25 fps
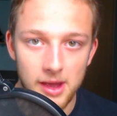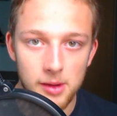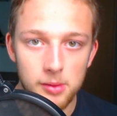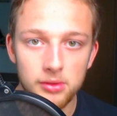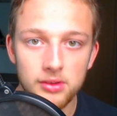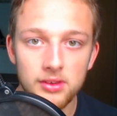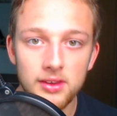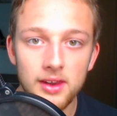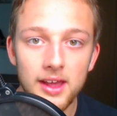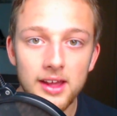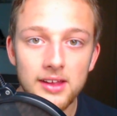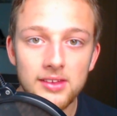I
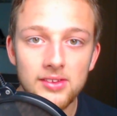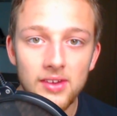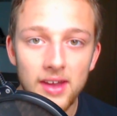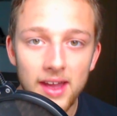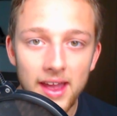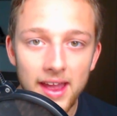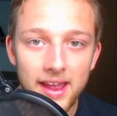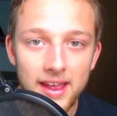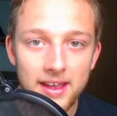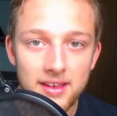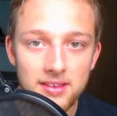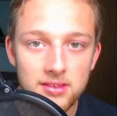would like
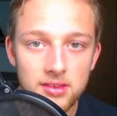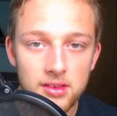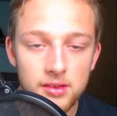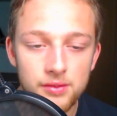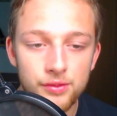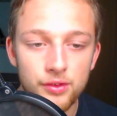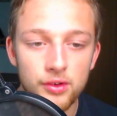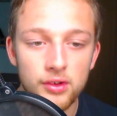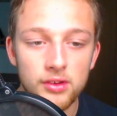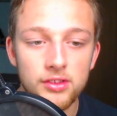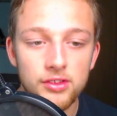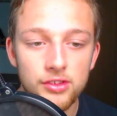to ask
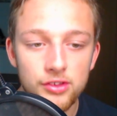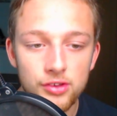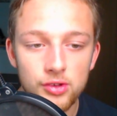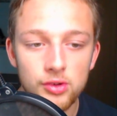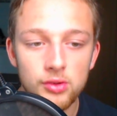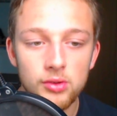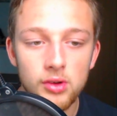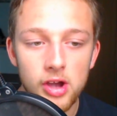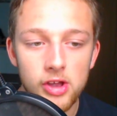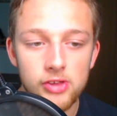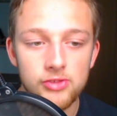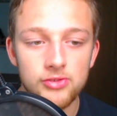for
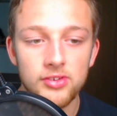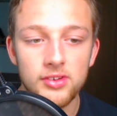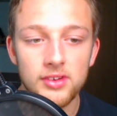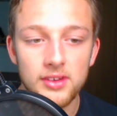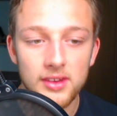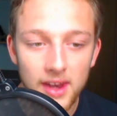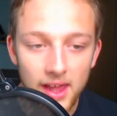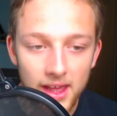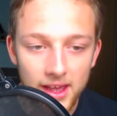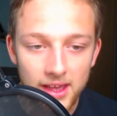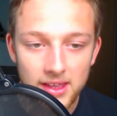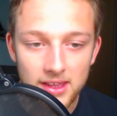200
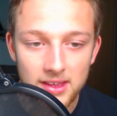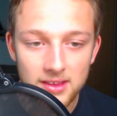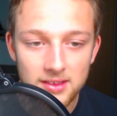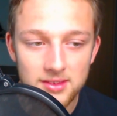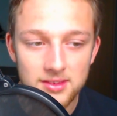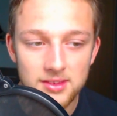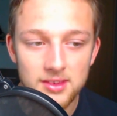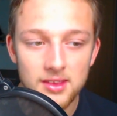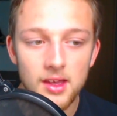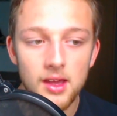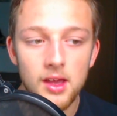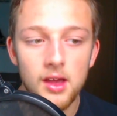
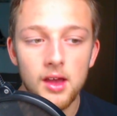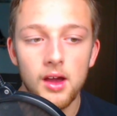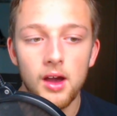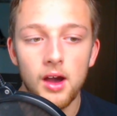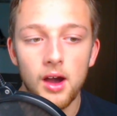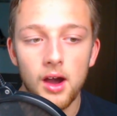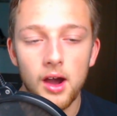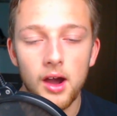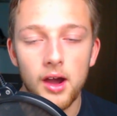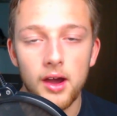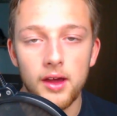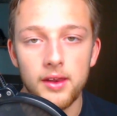likes
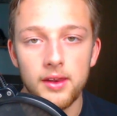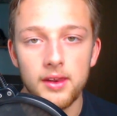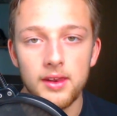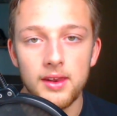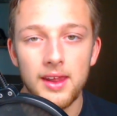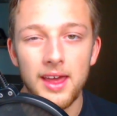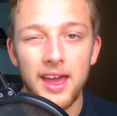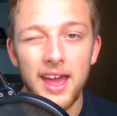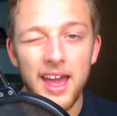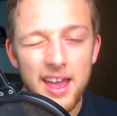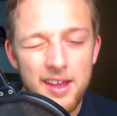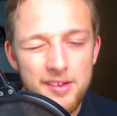
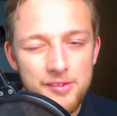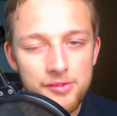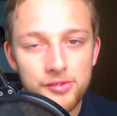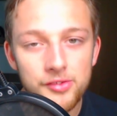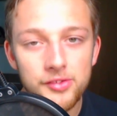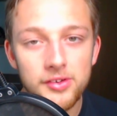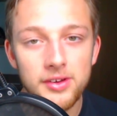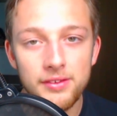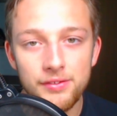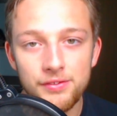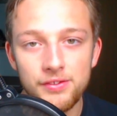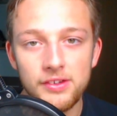on
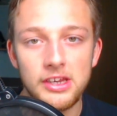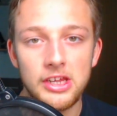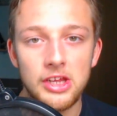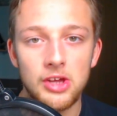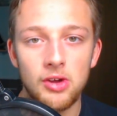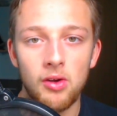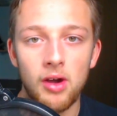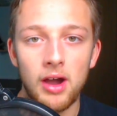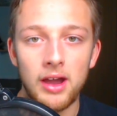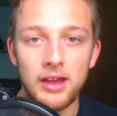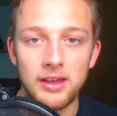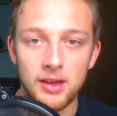every
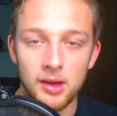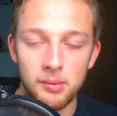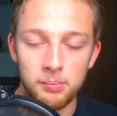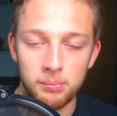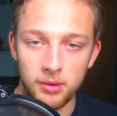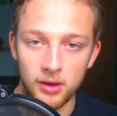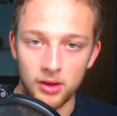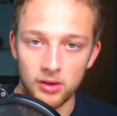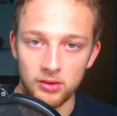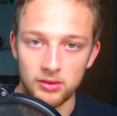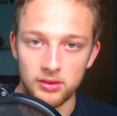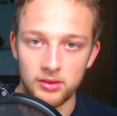video I
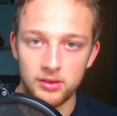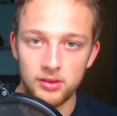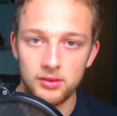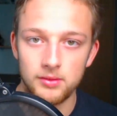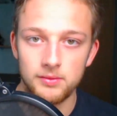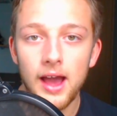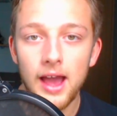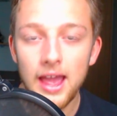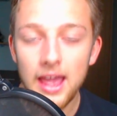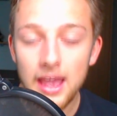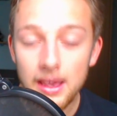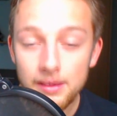upload.
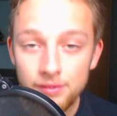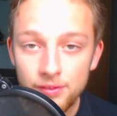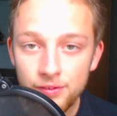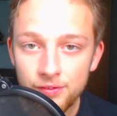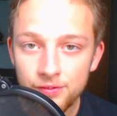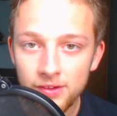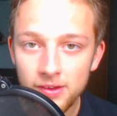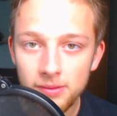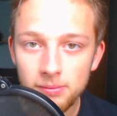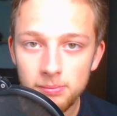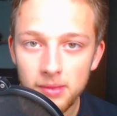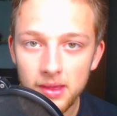I have a
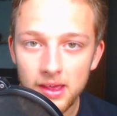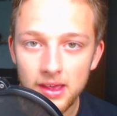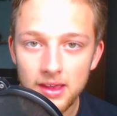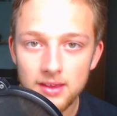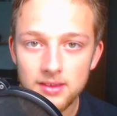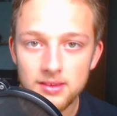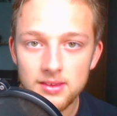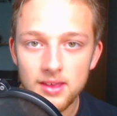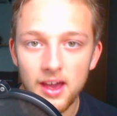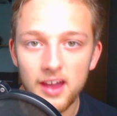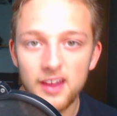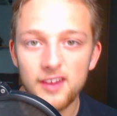fan
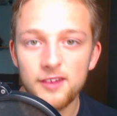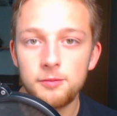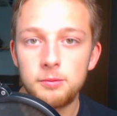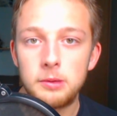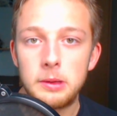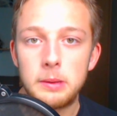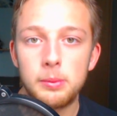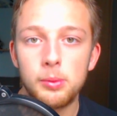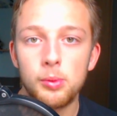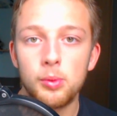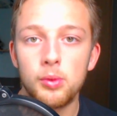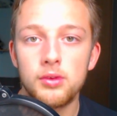base, I have
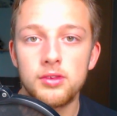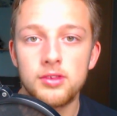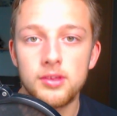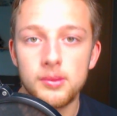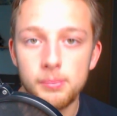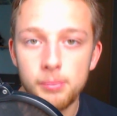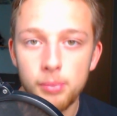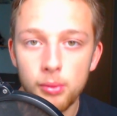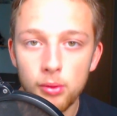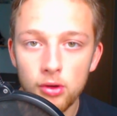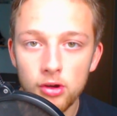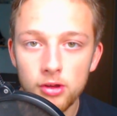people who
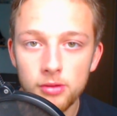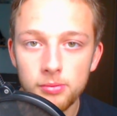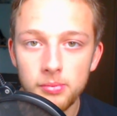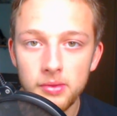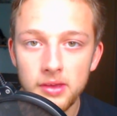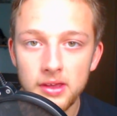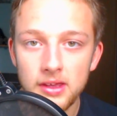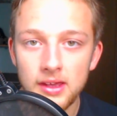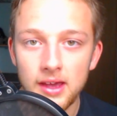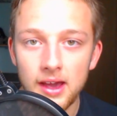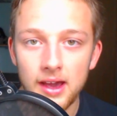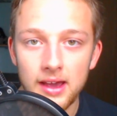support
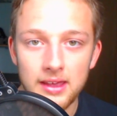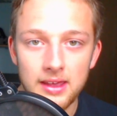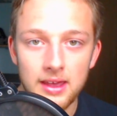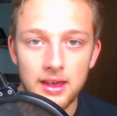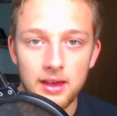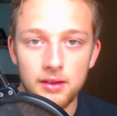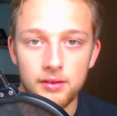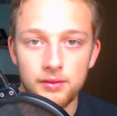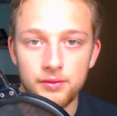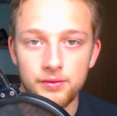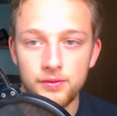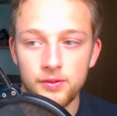me, I
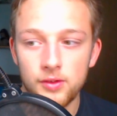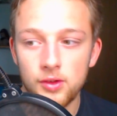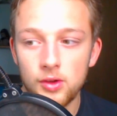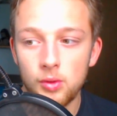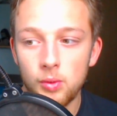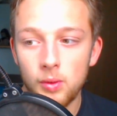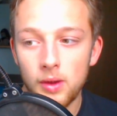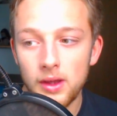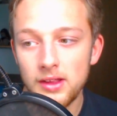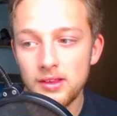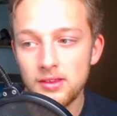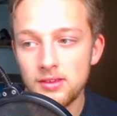have
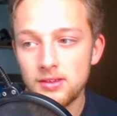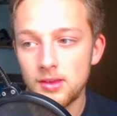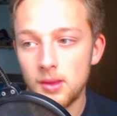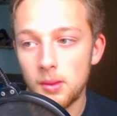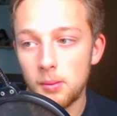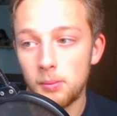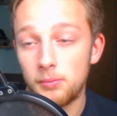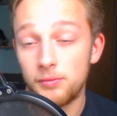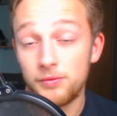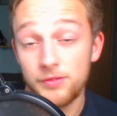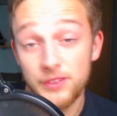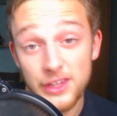quite
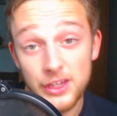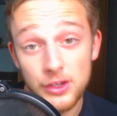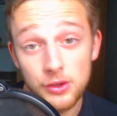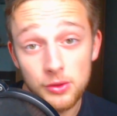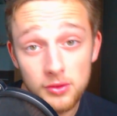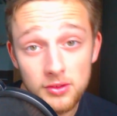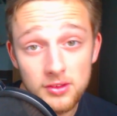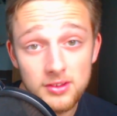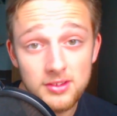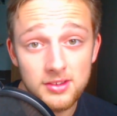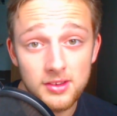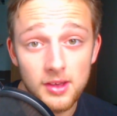some
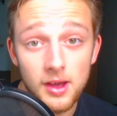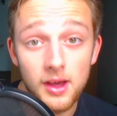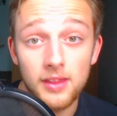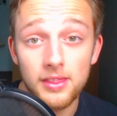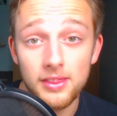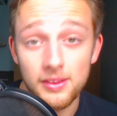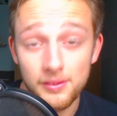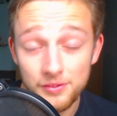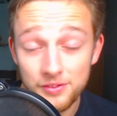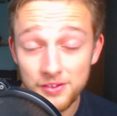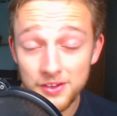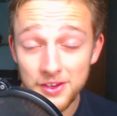views
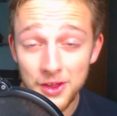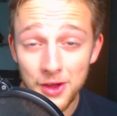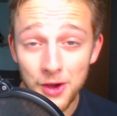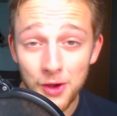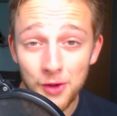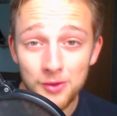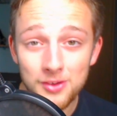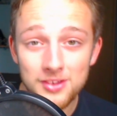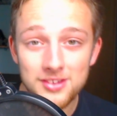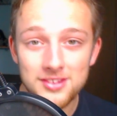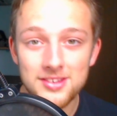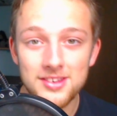on the
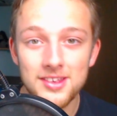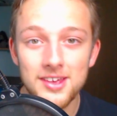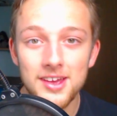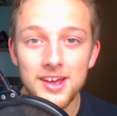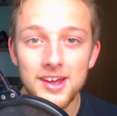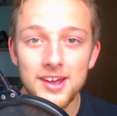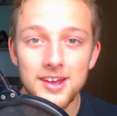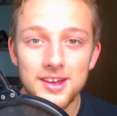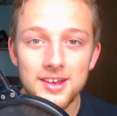videos.